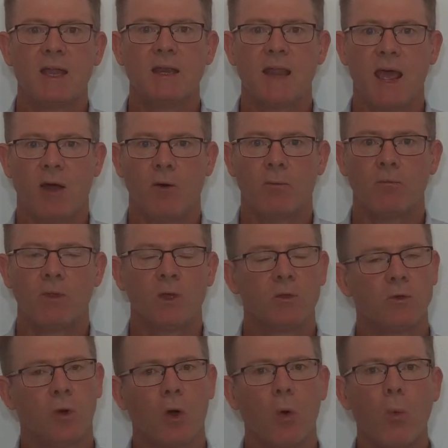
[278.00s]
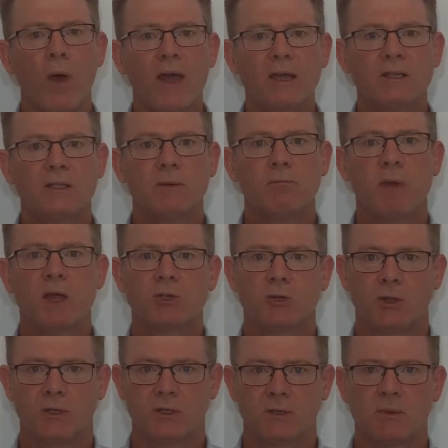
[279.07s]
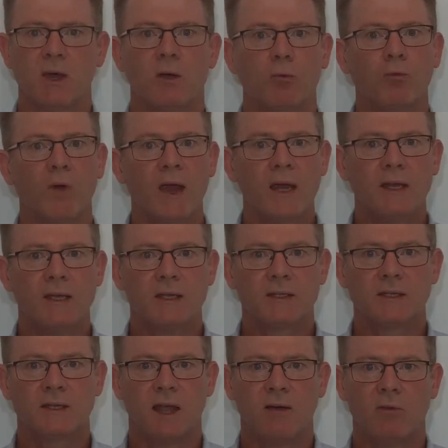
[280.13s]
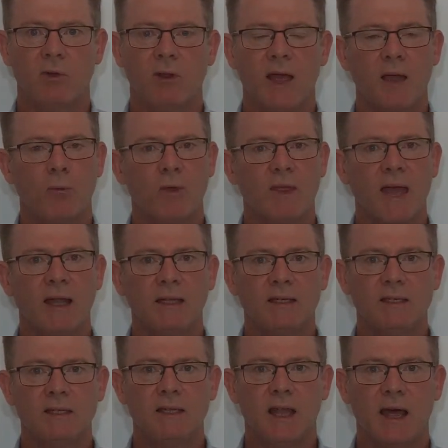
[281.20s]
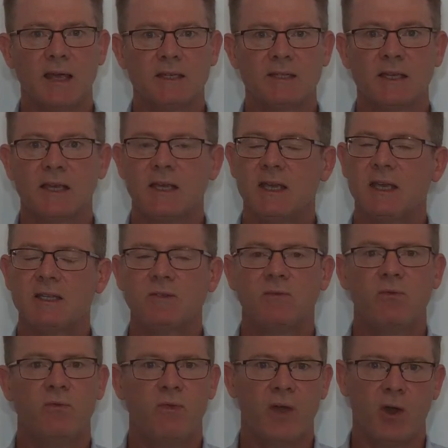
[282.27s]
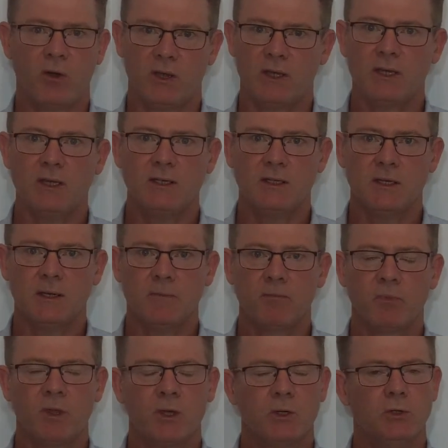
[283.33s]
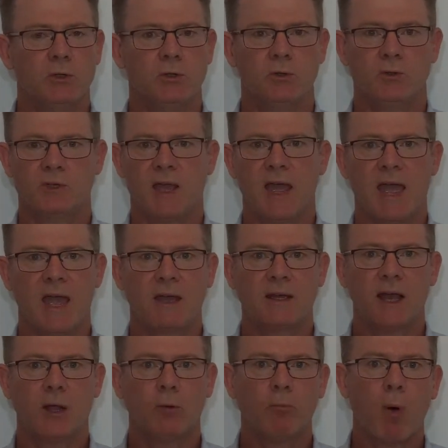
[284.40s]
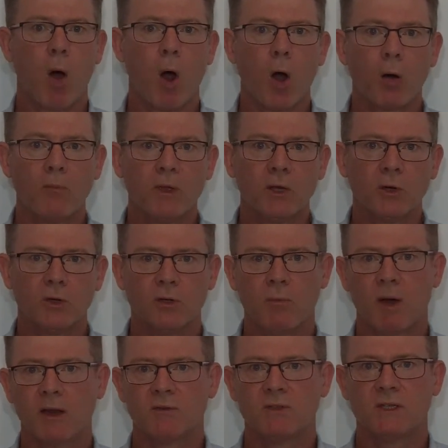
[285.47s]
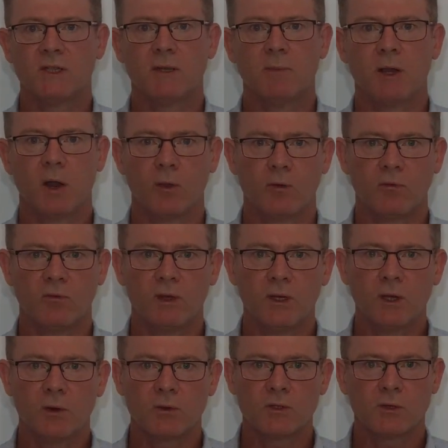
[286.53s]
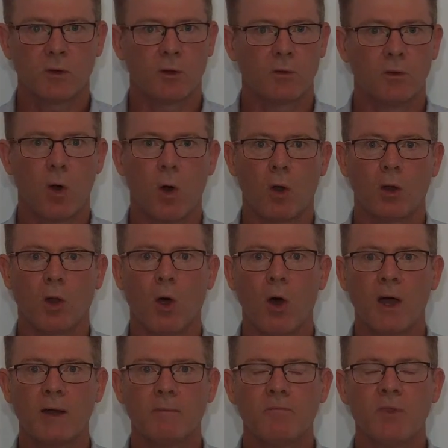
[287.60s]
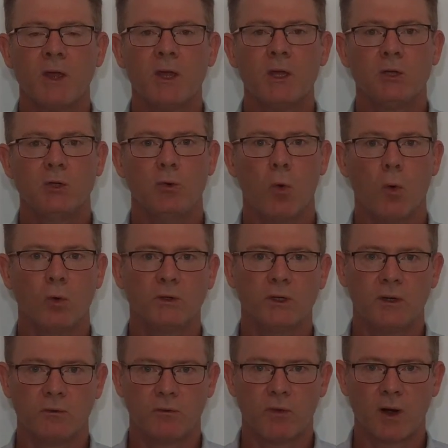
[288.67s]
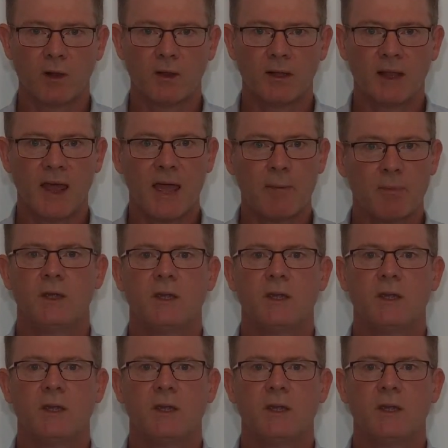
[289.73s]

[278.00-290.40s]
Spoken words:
Now, there are ways to measure this irradiance level, and with LED lights, it's very easy. You use a handheld PAR meter. You might have seen them in other videos online. You hold it in front of the lamp.